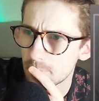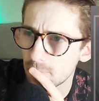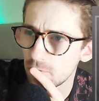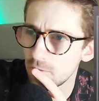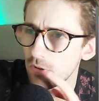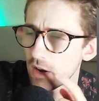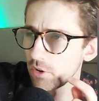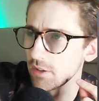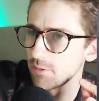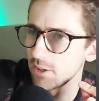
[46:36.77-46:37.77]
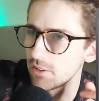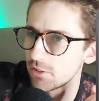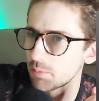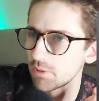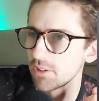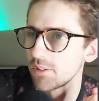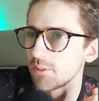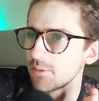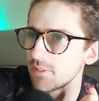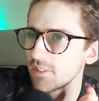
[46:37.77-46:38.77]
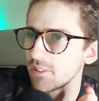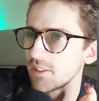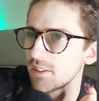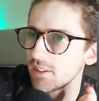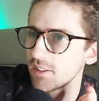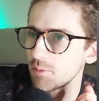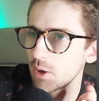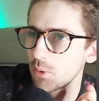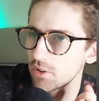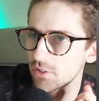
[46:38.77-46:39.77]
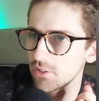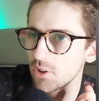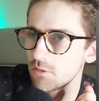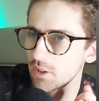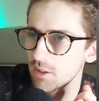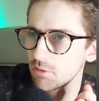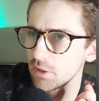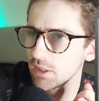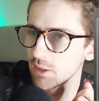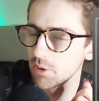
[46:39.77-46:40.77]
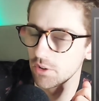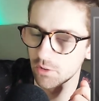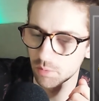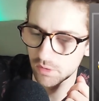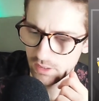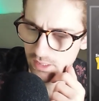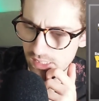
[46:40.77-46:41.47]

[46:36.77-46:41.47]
Very, very disciplined by Western so far. Really well disciplined.